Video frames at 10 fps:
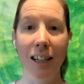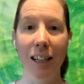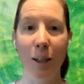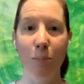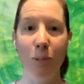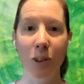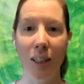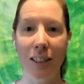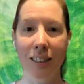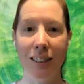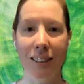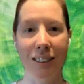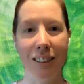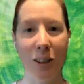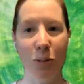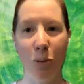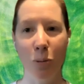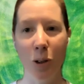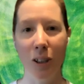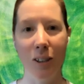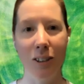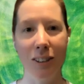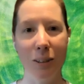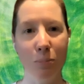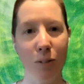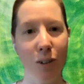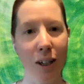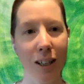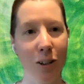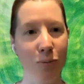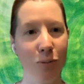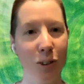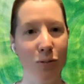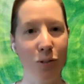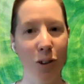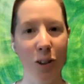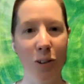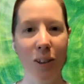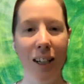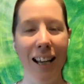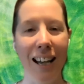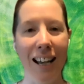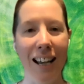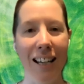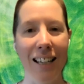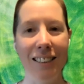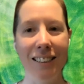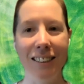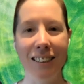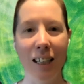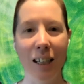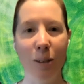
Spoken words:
So that's what we're here to simplify, hopefully, for you. And